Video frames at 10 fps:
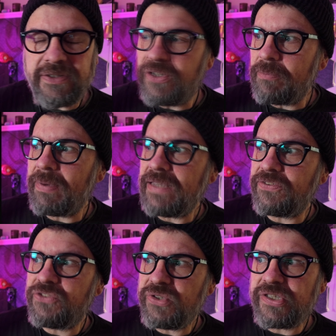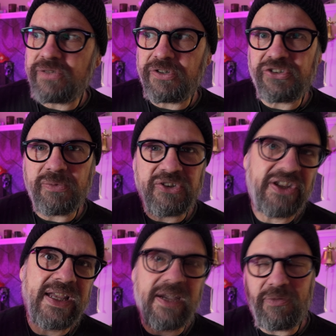You can buy the studio version, which
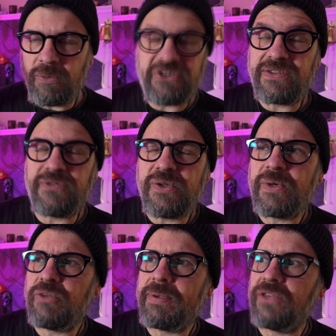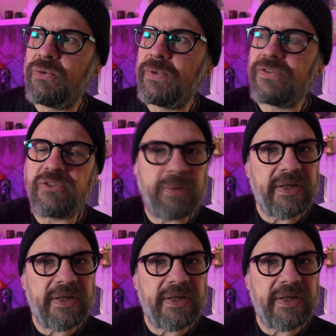I have, which has a few other bells and whistles,